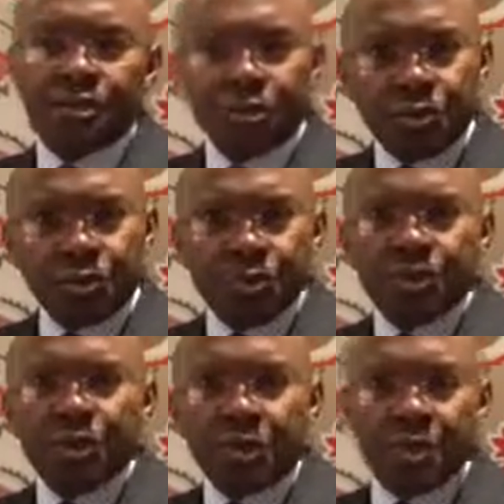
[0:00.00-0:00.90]
to
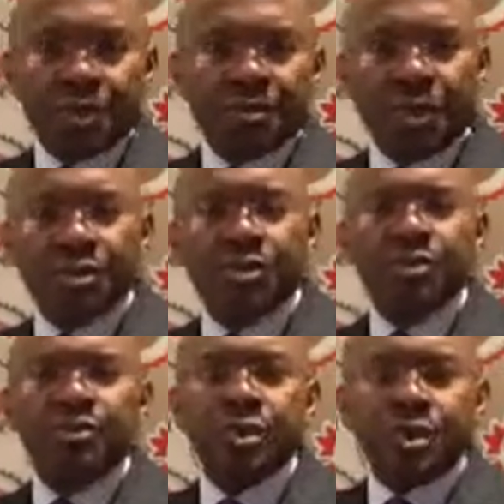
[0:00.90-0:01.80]
use the Brussels
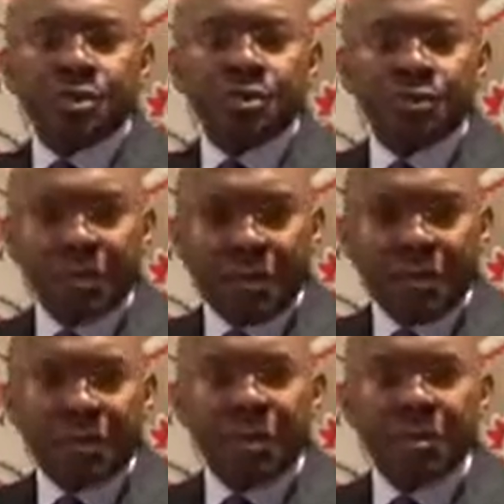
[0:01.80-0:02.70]
meeting to
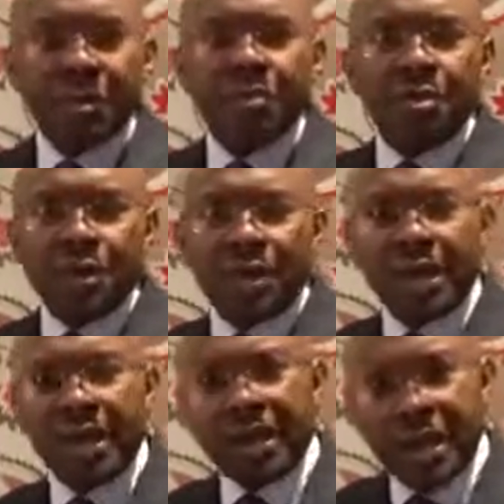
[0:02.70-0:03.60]
firm up a bit more
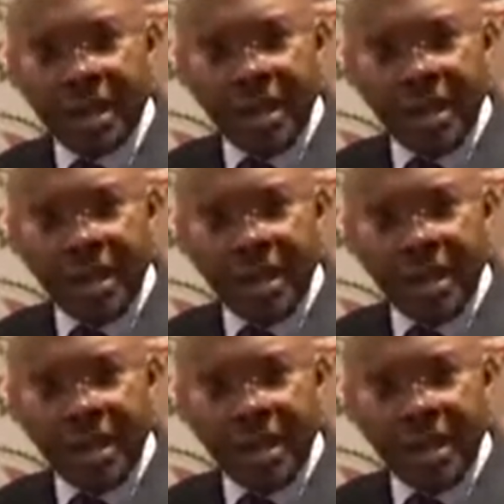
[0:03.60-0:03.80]
clearly